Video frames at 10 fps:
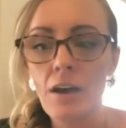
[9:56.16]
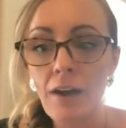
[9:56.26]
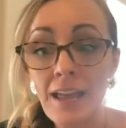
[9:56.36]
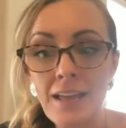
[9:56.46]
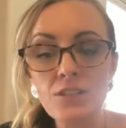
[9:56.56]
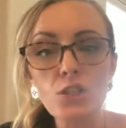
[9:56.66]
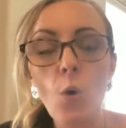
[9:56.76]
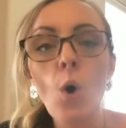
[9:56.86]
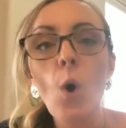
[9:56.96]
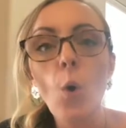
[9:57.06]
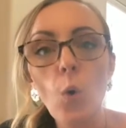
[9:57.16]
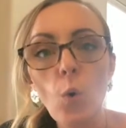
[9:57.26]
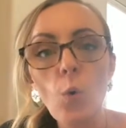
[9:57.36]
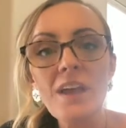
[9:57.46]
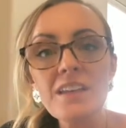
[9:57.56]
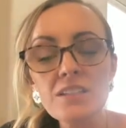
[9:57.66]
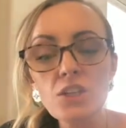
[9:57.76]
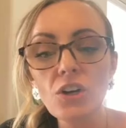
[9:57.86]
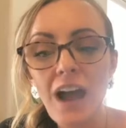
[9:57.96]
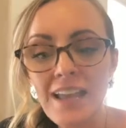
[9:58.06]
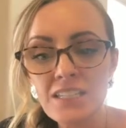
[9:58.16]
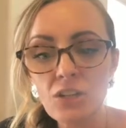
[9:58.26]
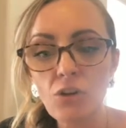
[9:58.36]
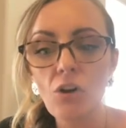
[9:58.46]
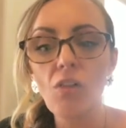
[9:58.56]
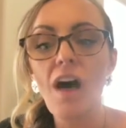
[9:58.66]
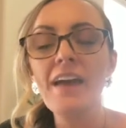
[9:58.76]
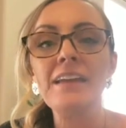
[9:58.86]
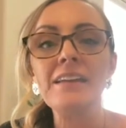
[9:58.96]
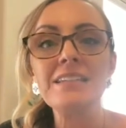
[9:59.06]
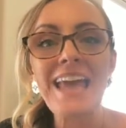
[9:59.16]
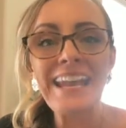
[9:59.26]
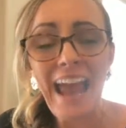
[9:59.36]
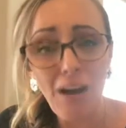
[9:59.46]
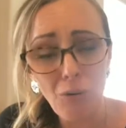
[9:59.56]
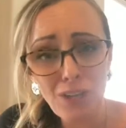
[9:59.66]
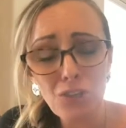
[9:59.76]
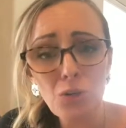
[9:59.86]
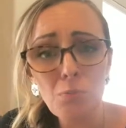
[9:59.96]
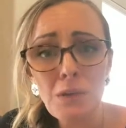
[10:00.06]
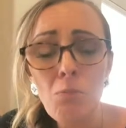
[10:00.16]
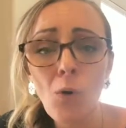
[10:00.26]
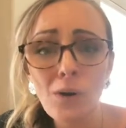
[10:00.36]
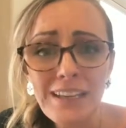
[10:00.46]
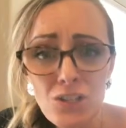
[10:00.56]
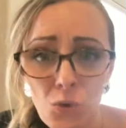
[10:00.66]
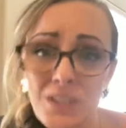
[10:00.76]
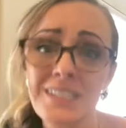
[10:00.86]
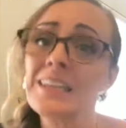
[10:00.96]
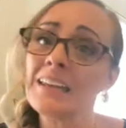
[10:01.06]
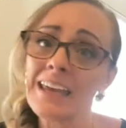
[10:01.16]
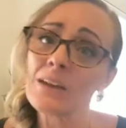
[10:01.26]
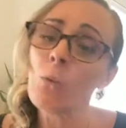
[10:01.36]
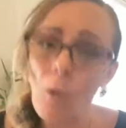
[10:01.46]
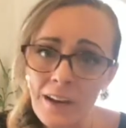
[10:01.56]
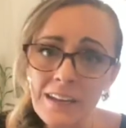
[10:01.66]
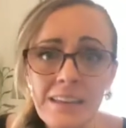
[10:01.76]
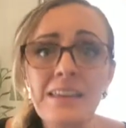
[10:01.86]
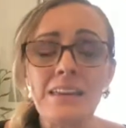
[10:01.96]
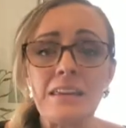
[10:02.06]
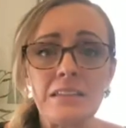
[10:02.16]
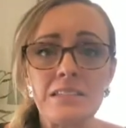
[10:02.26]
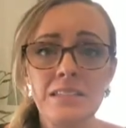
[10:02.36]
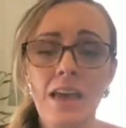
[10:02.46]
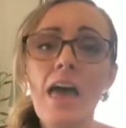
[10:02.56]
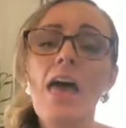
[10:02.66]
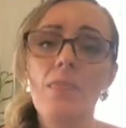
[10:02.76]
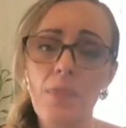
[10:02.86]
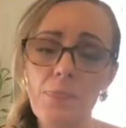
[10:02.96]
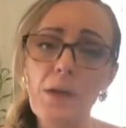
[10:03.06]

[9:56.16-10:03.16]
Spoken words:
right? And so who is your ideal client, and how can you be more interested in what it is that